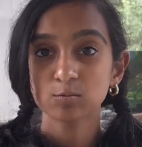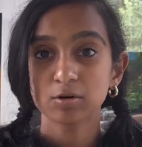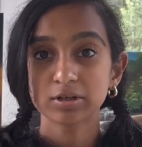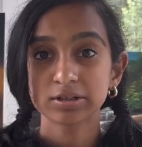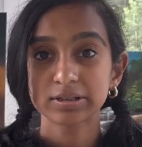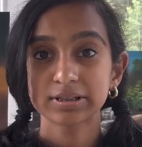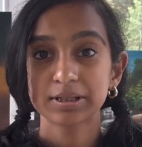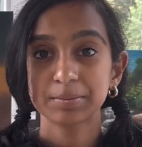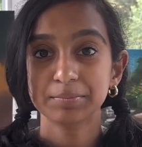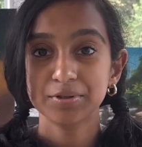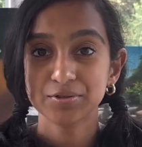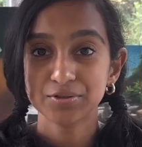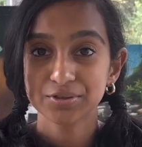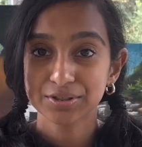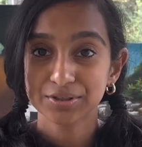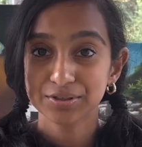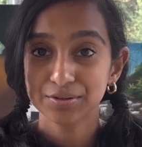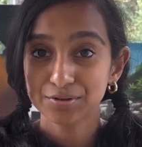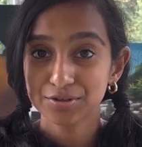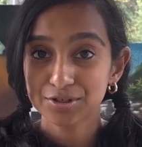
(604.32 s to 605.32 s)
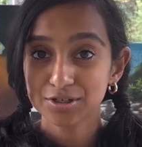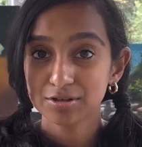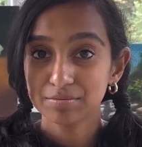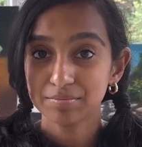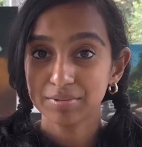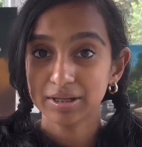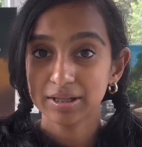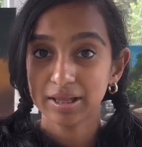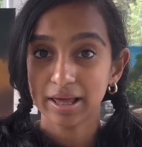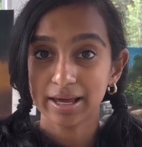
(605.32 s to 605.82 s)
want the music notes to
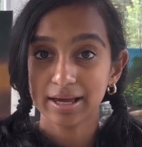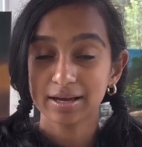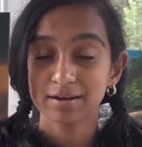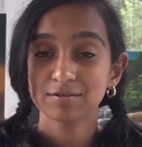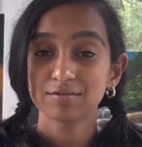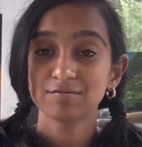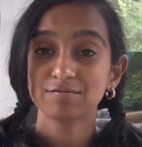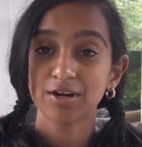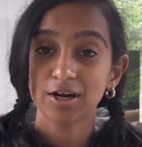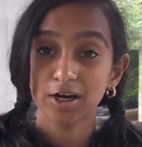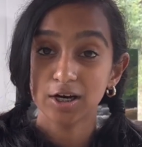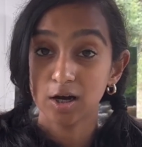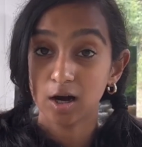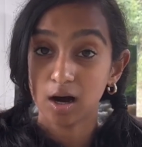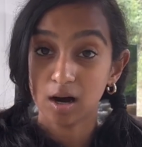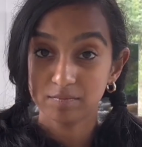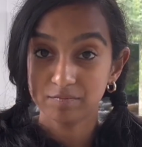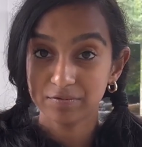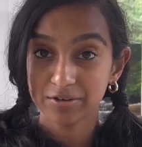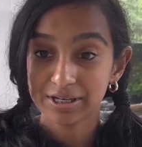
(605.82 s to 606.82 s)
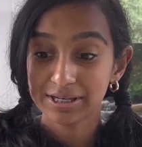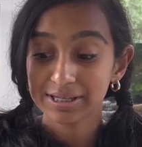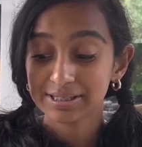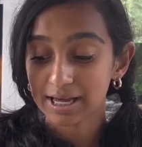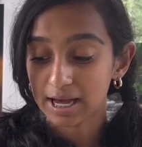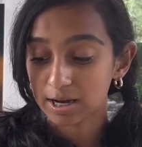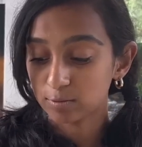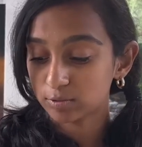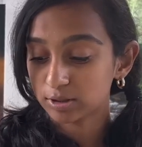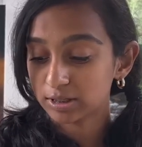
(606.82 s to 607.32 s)
be like very obvious.
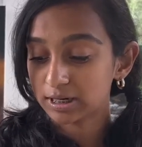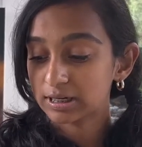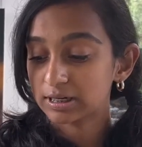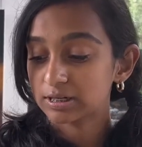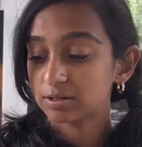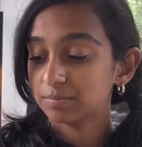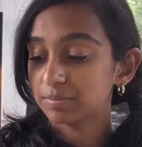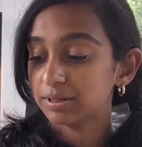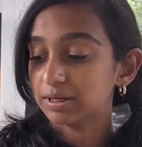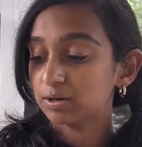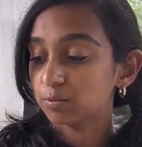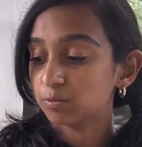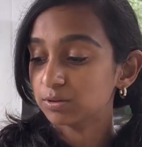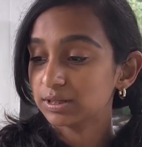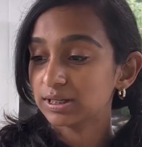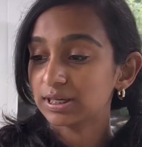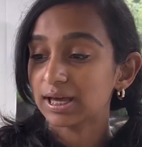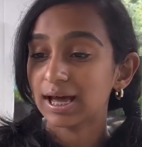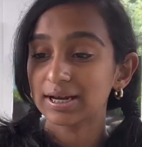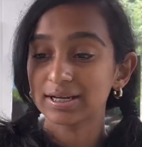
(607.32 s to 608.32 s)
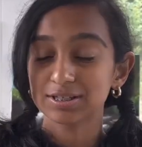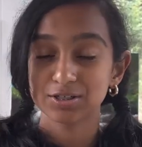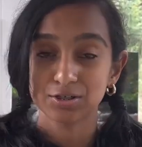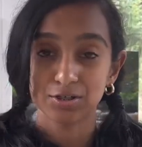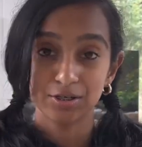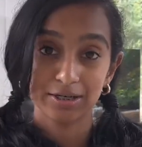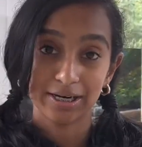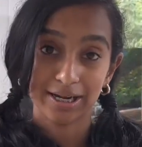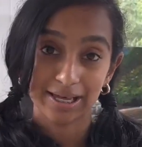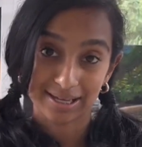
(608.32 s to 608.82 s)
I wanted it to be only at a
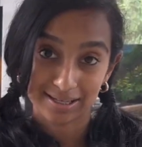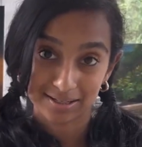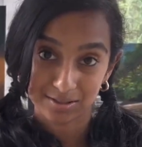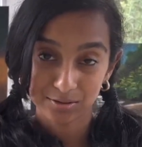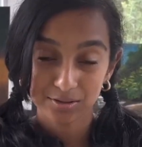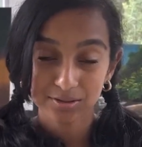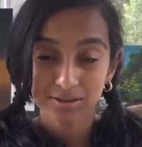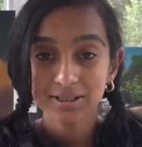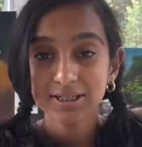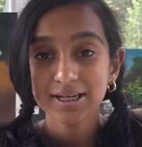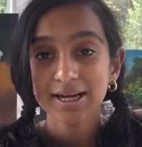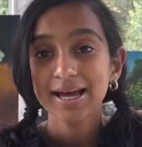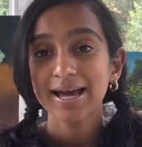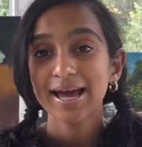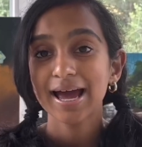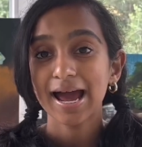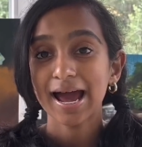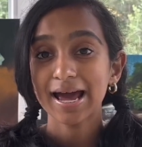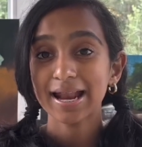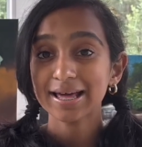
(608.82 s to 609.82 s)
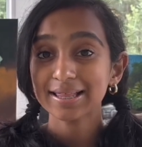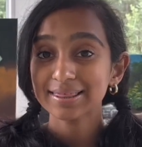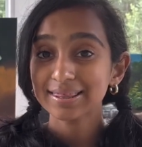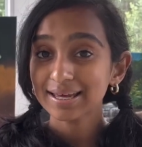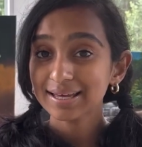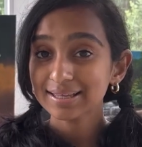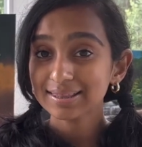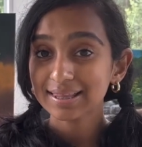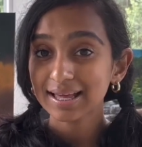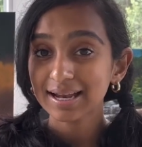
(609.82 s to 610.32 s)
certain angle. And I
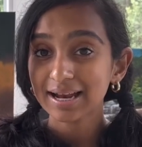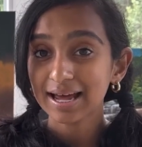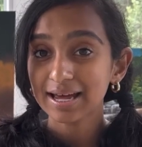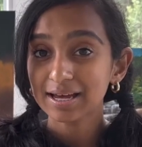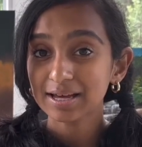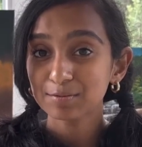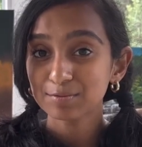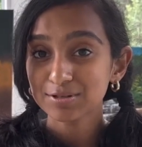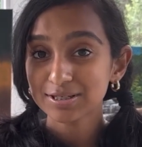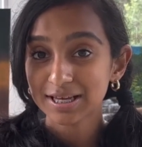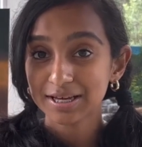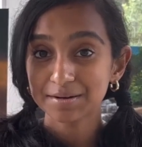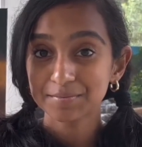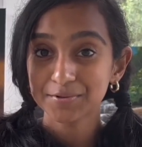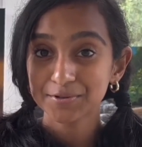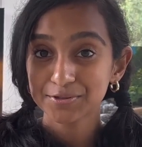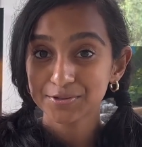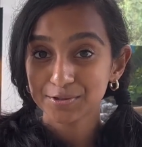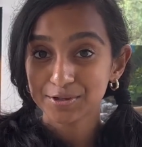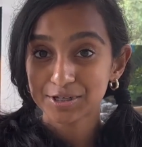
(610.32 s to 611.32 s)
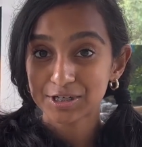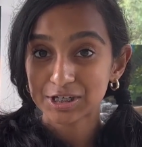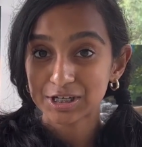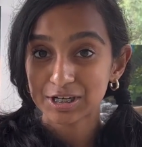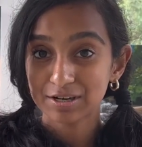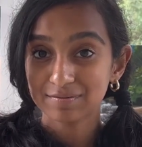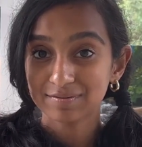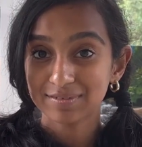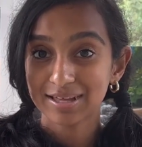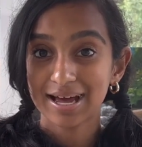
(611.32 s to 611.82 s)
think that I was able to
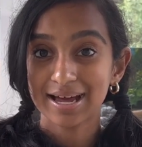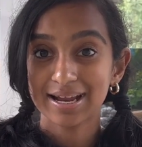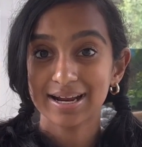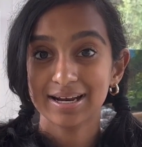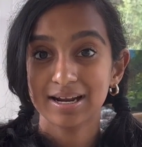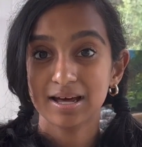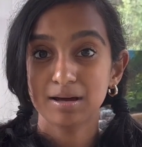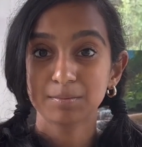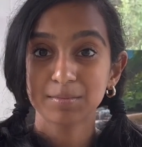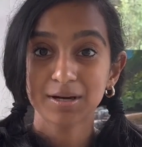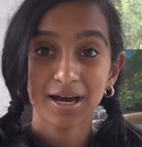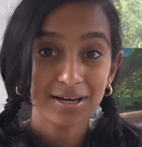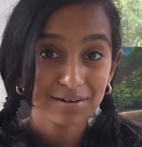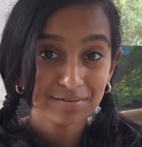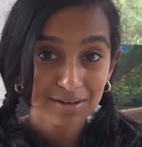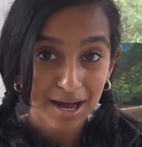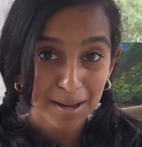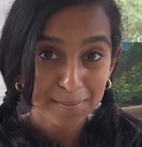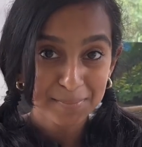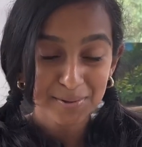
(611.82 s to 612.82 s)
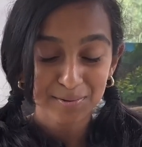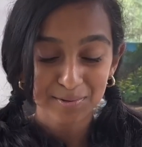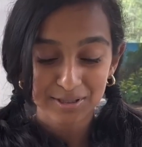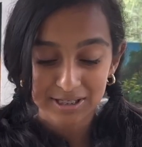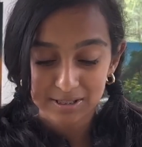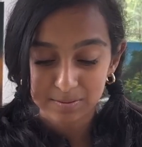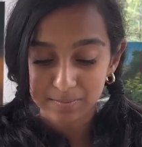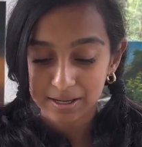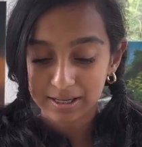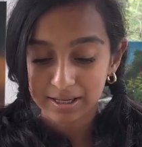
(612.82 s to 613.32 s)
achieve that. And I'm kind of happy with
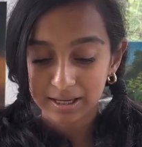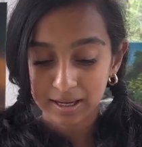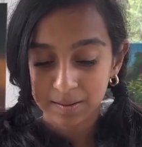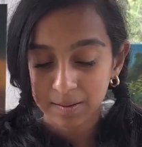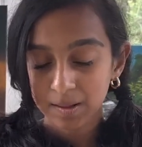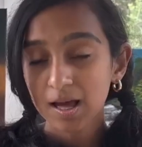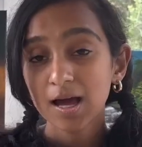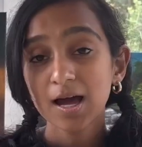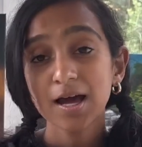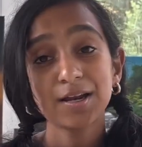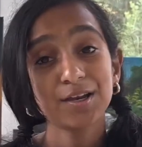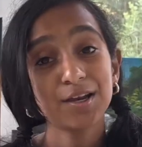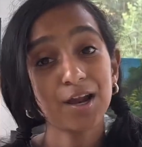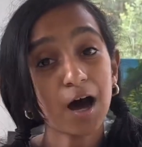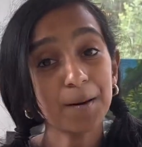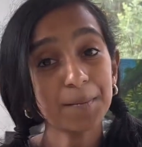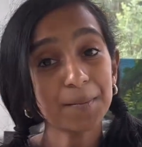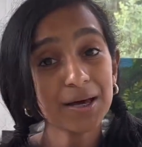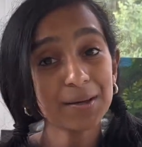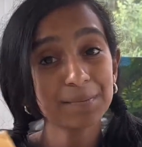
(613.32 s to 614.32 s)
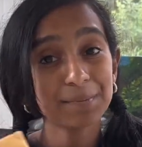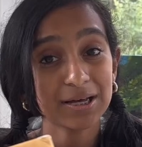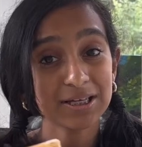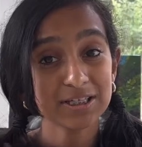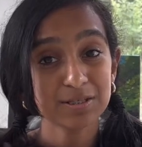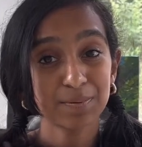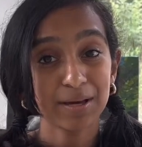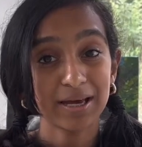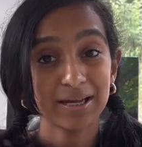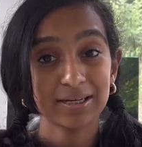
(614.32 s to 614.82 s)
this painting. Not my
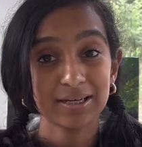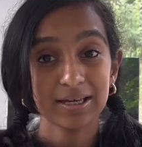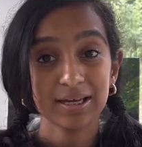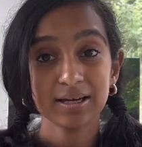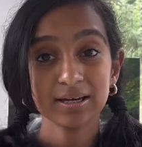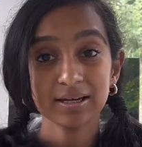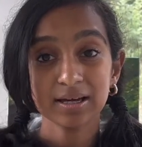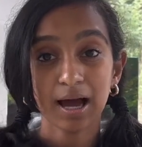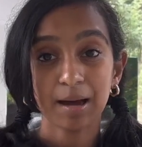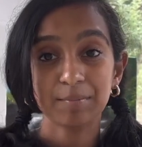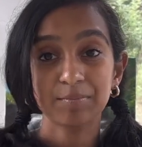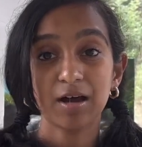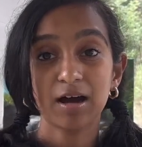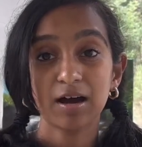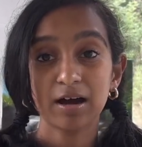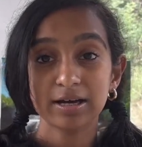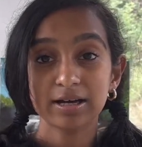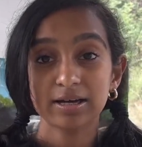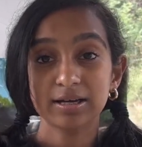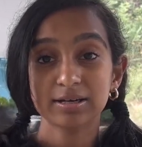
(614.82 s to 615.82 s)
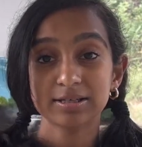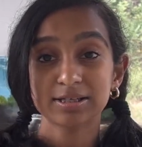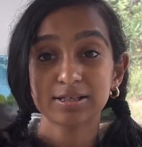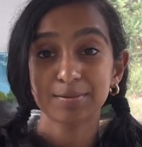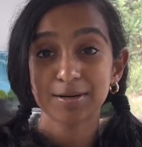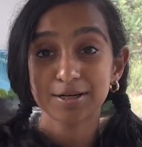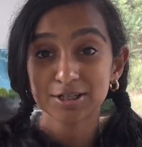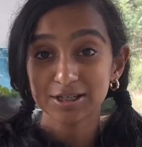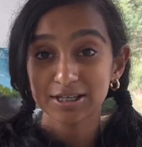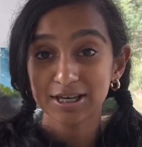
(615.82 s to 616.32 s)
best painting. I'm not
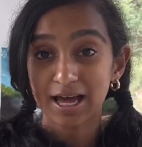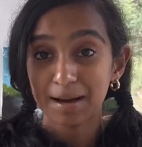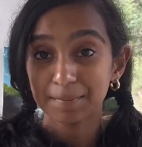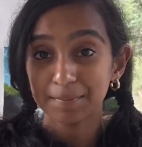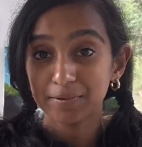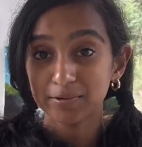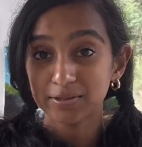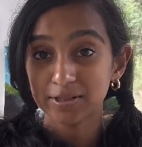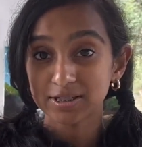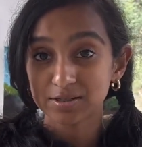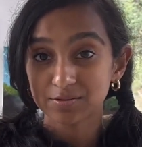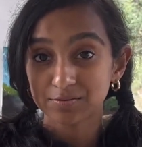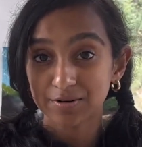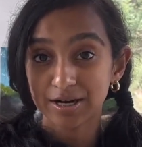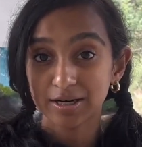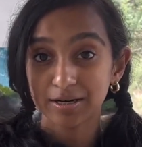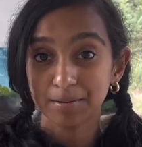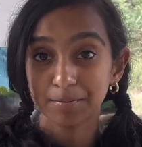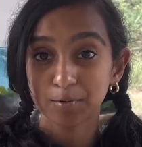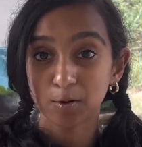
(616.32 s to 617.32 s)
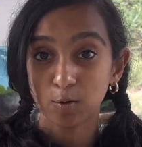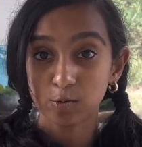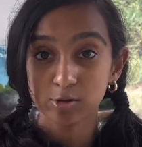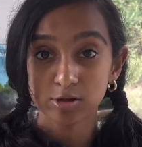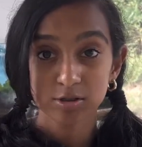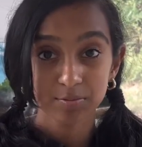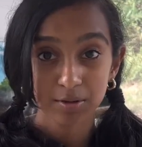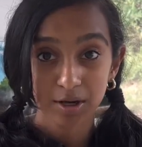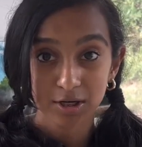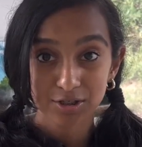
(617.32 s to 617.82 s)
especially happy with this random gold
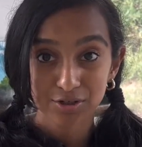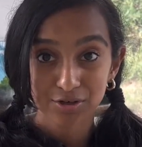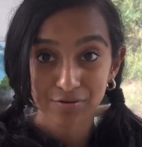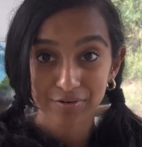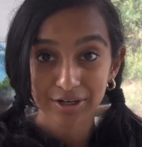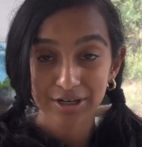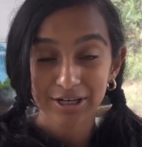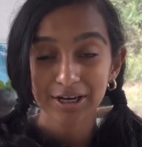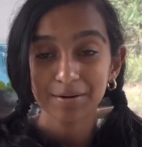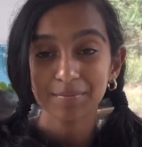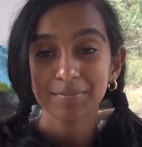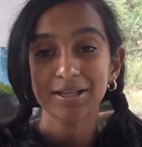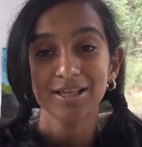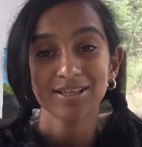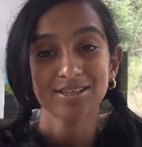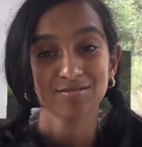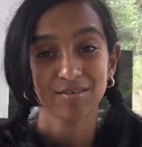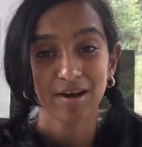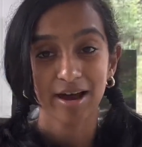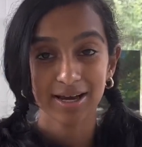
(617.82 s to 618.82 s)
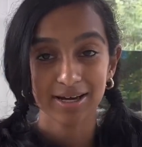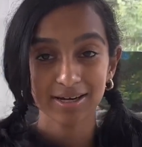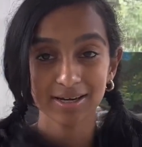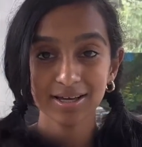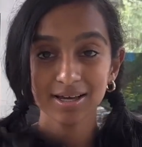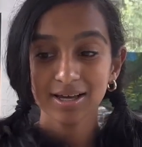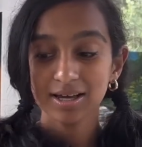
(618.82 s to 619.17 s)
splash over here, but that's fine.